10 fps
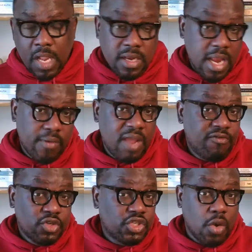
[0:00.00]
There are
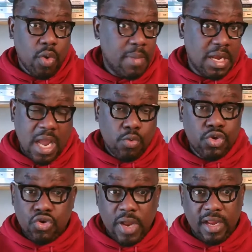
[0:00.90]
even some women that
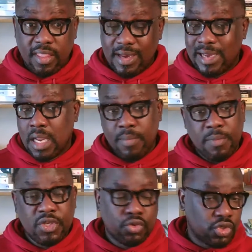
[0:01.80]
won't do anything and their
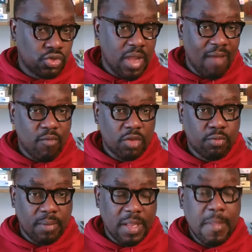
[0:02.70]
babies will still have more
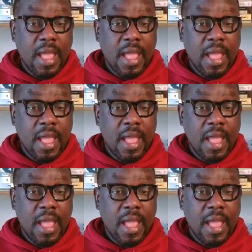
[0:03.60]
problems.